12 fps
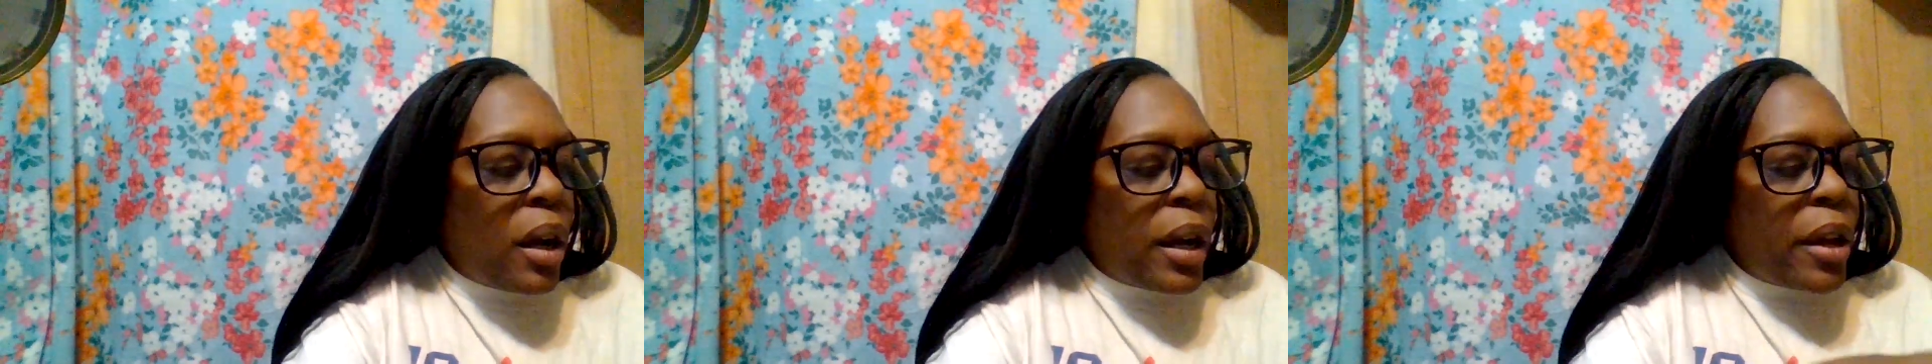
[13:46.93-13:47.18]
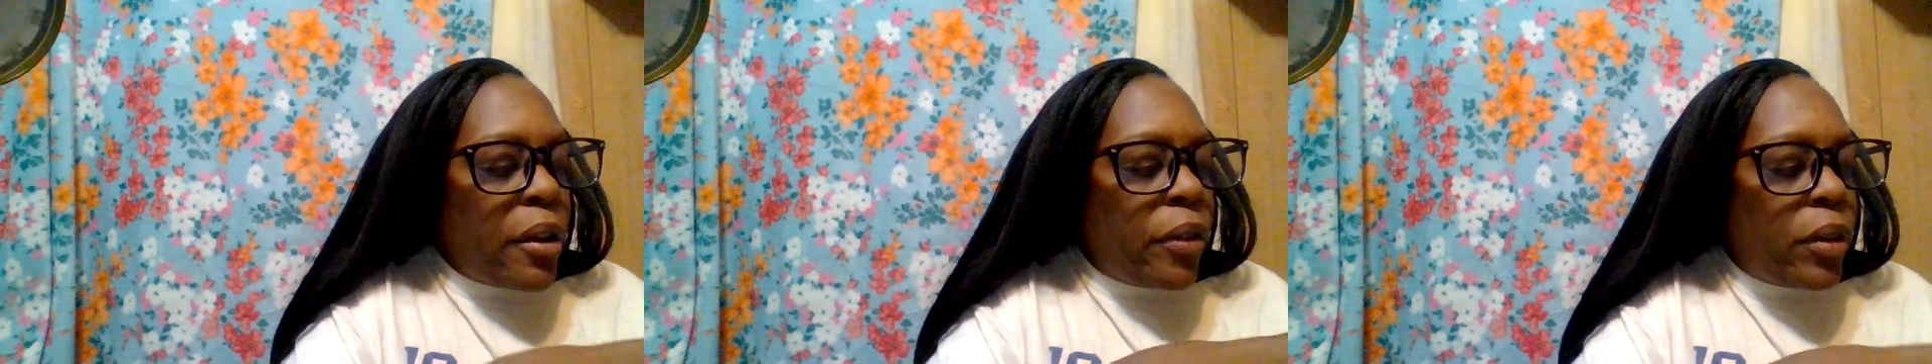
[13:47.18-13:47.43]

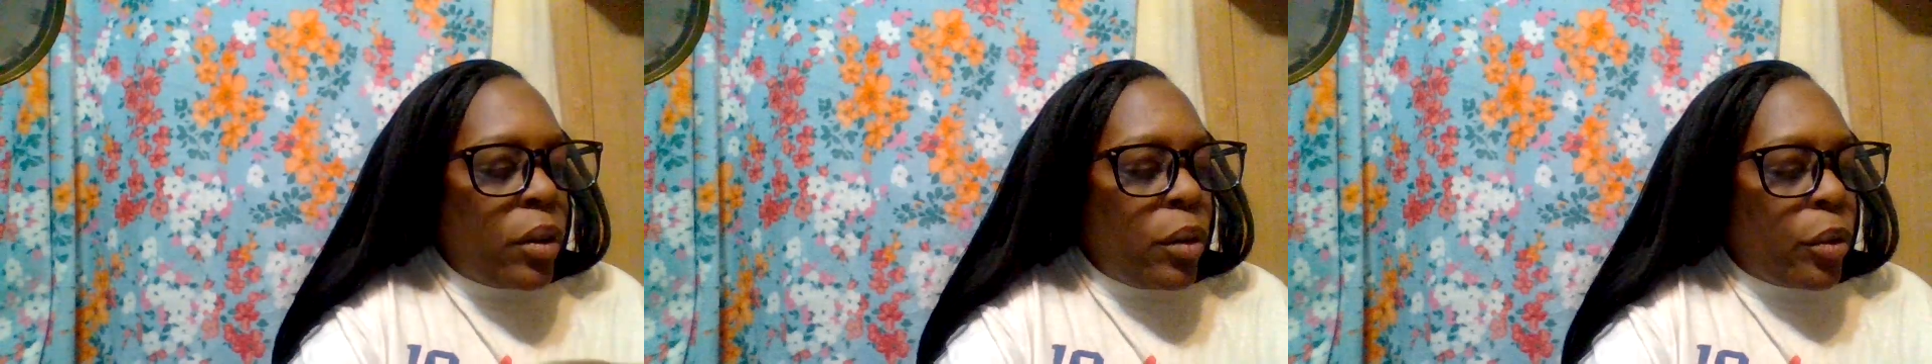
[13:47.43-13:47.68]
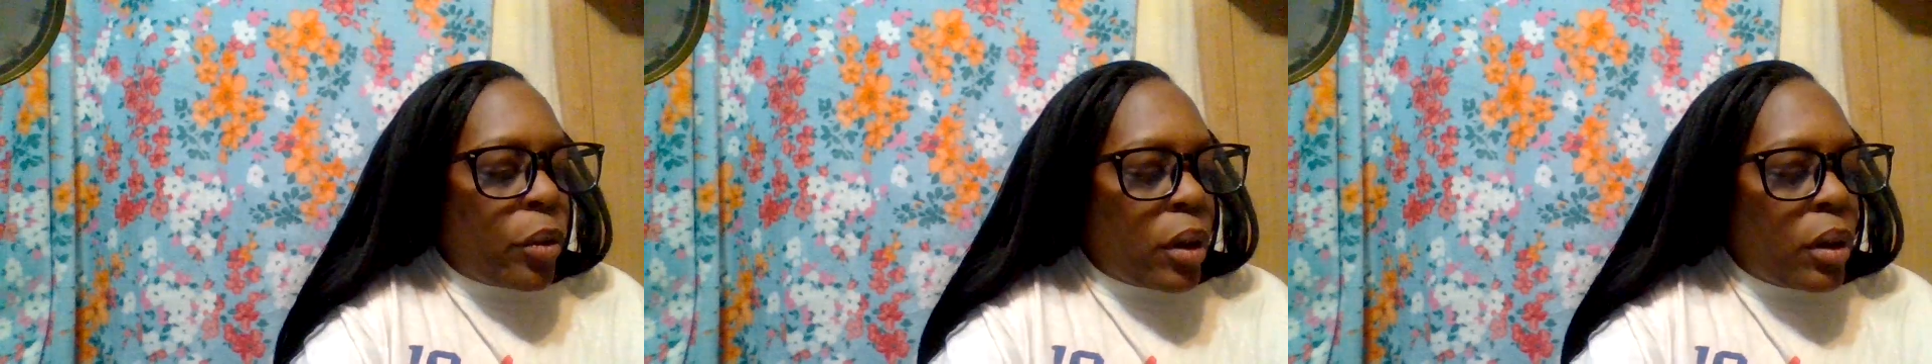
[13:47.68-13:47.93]
if you
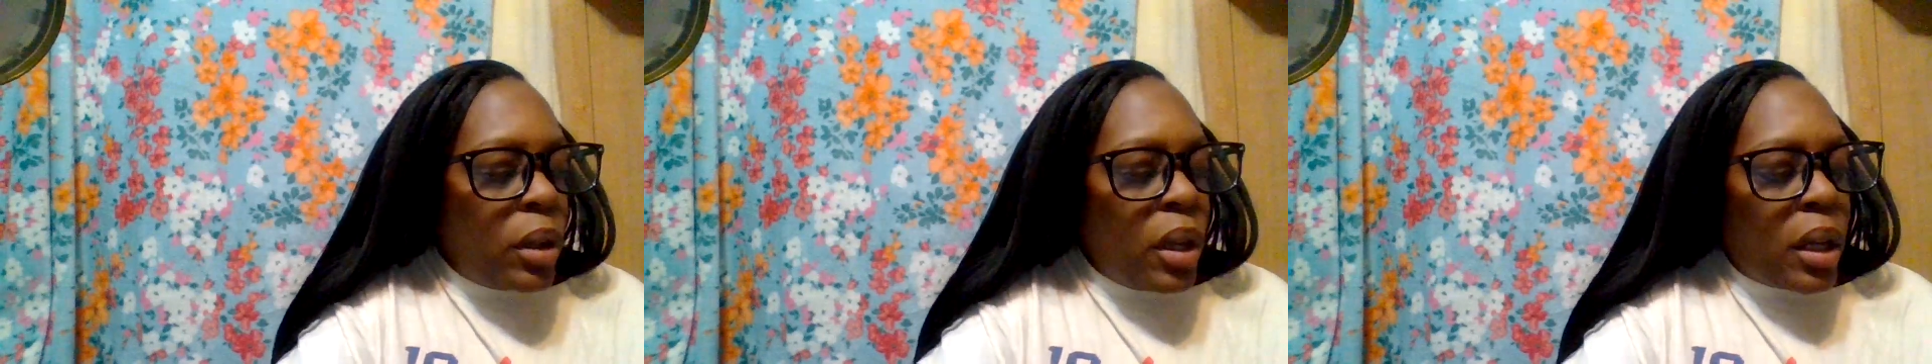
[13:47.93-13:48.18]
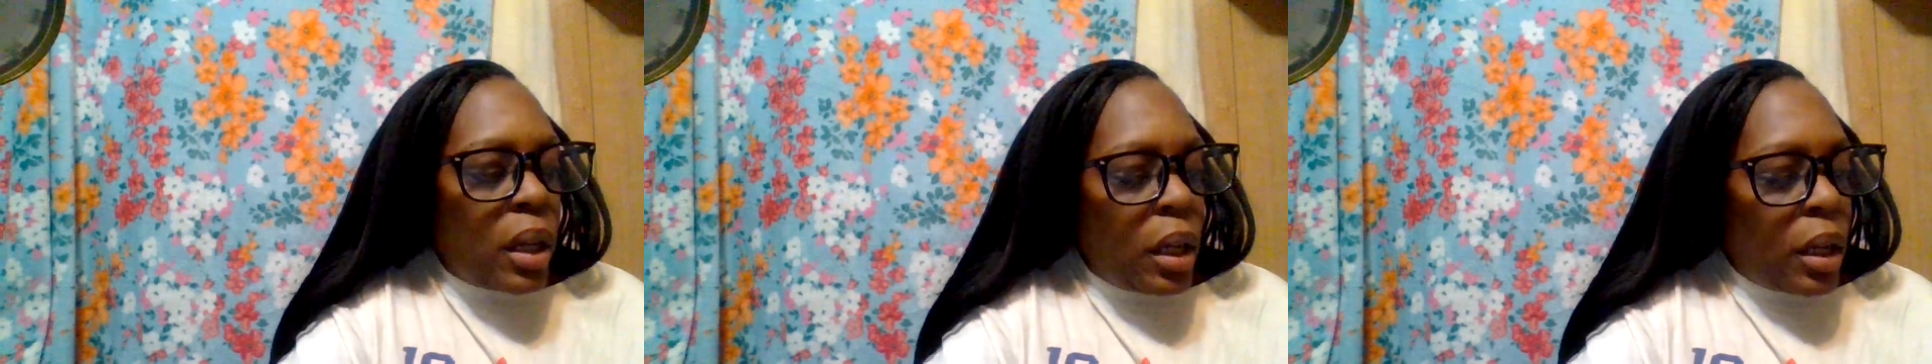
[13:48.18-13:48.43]
are
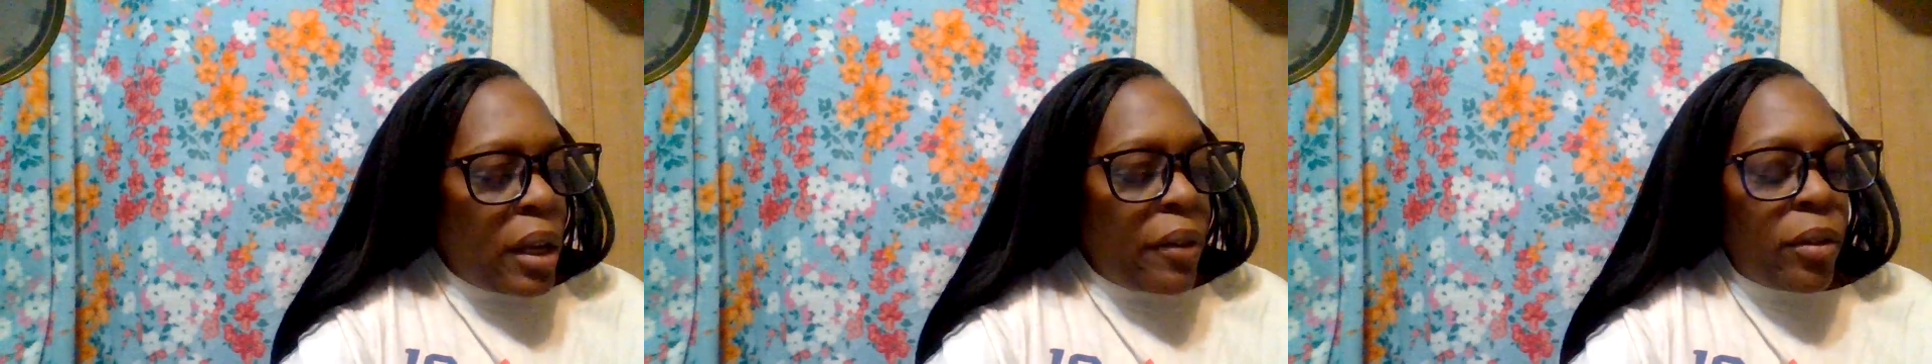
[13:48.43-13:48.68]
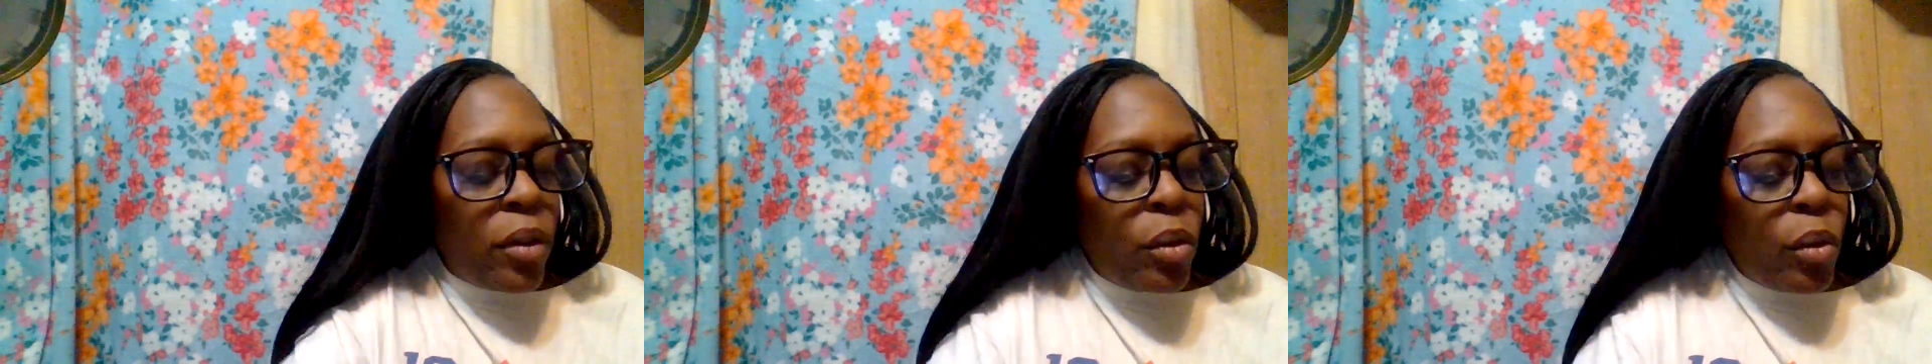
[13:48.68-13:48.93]
looking
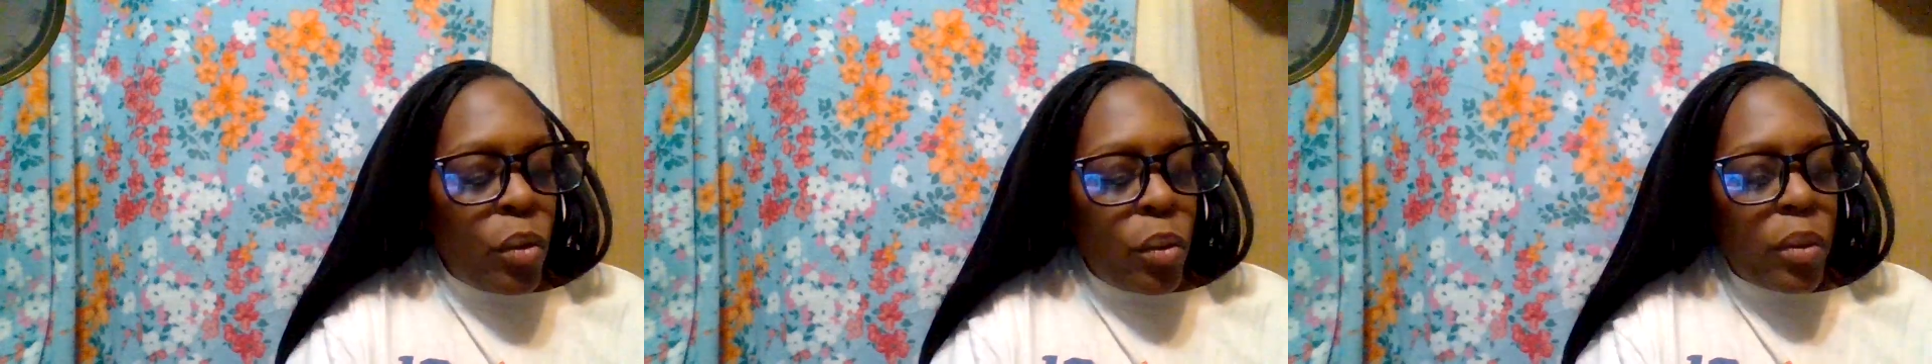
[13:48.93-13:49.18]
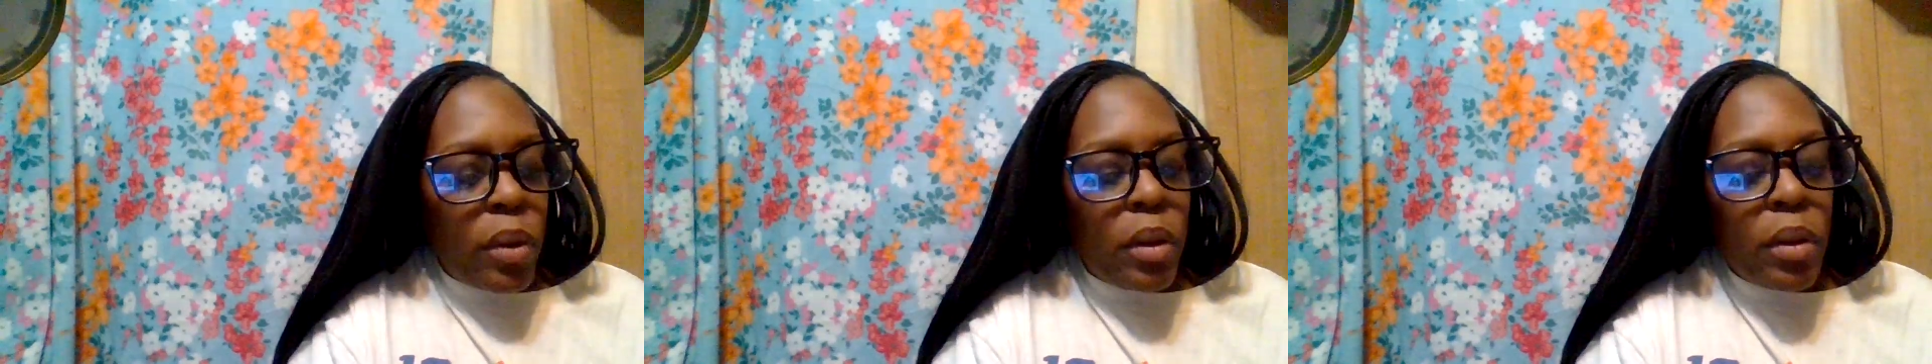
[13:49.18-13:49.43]
if you